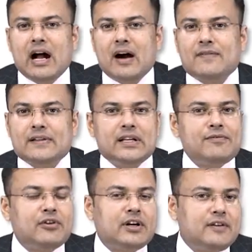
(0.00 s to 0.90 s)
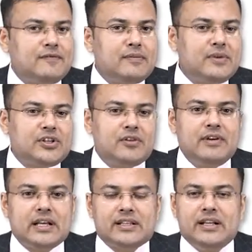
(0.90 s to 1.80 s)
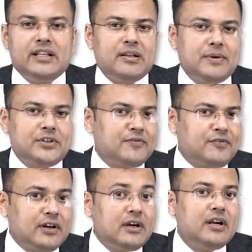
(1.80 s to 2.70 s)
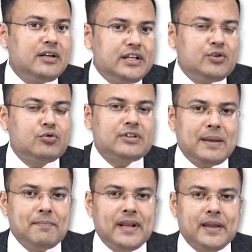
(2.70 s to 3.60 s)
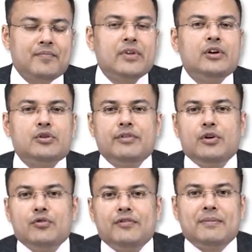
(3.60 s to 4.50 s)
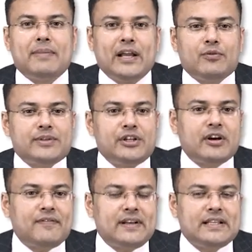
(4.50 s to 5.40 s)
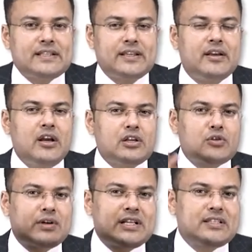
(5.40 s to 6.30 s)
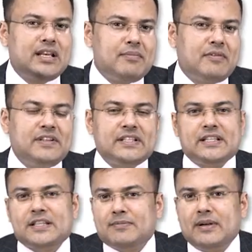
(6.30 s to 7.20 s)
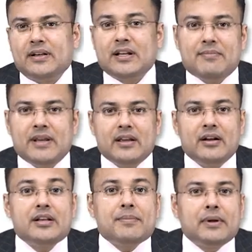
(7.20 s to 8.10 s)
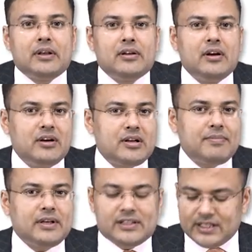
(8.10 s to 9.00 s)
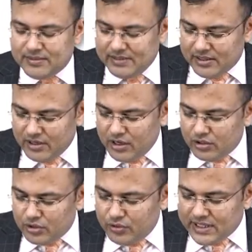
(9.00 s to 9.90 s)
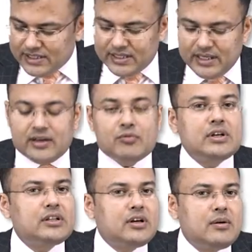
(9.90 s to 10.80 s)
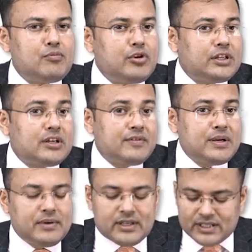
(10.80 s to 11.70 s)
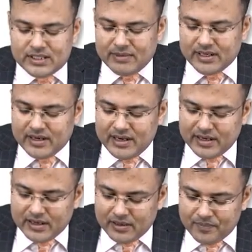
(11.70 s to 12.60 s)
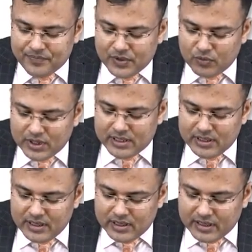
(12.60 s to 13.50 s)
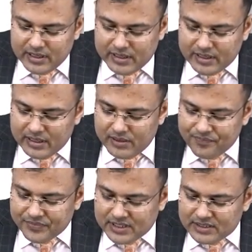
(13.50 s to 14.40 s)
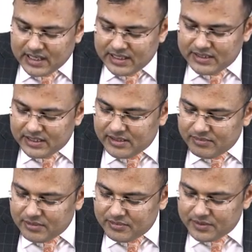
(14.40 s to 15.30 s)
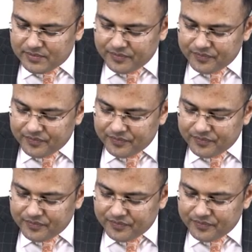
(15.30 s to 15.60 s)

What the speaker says: After that, for confirmation, we are sending the patient for tissue sampling. So we go for biopsy or FNSC. So what is the name of this assessment? Tell me. Triple assessment. So you can see here, what are the components of triple assessment? Clinical. What? Clinical signs and symptoms.